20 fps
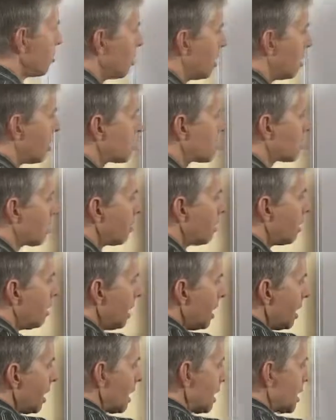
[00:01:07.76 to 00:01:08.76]
with the ones. So,
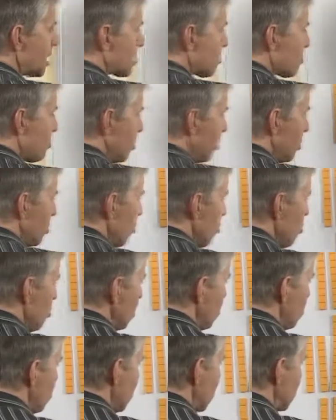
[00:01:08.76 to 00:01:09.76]
let's put all the